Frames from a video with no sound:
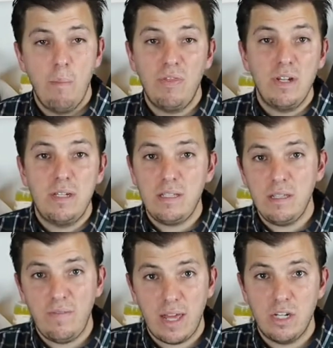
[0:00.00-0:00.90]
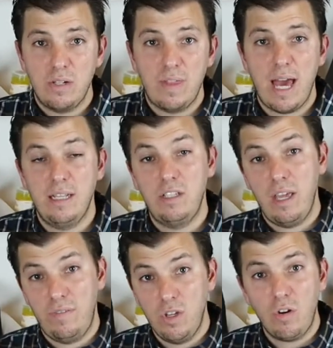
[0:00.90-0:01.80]
but the disadvantage of that is
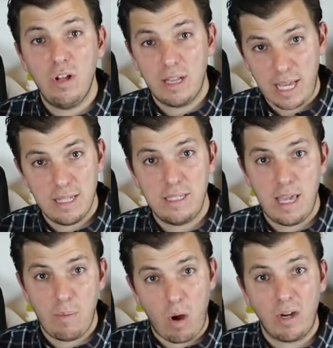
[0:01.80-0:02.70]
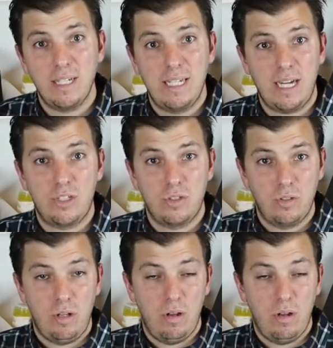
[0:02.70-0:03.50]
if you're a landscape architectural